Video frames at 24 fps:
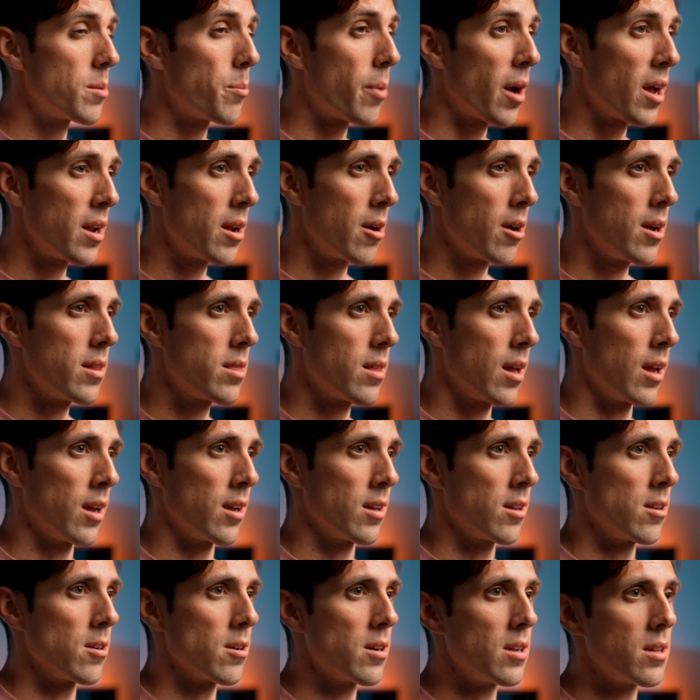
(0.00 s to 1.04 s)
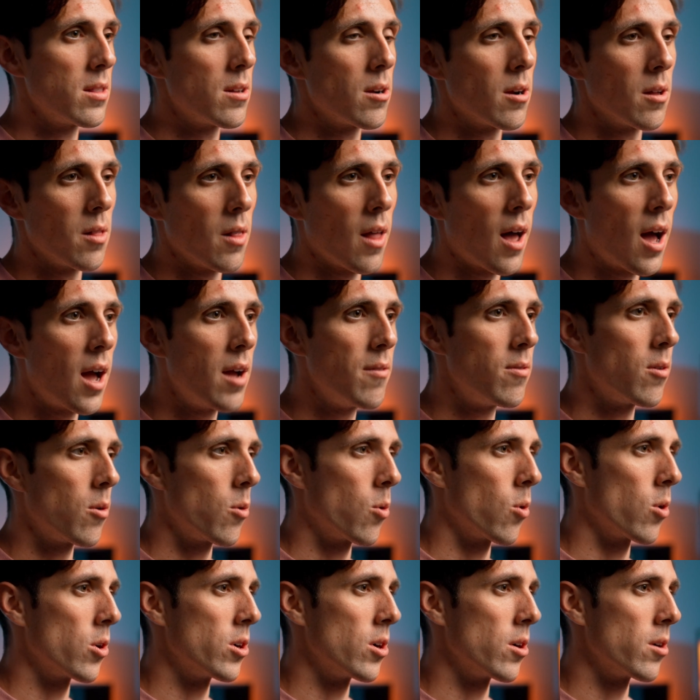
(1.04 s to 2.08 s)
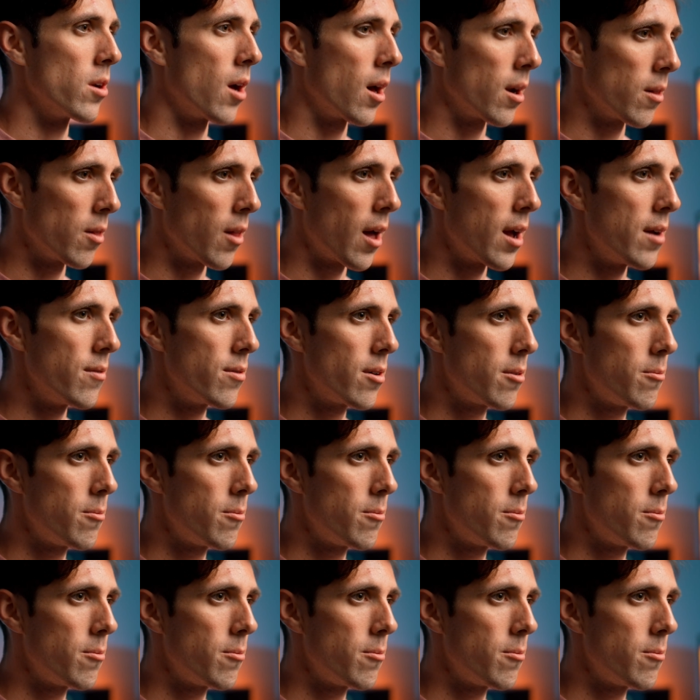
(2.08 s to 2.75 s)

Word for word: a binary thing, you're either alive or you're not alive.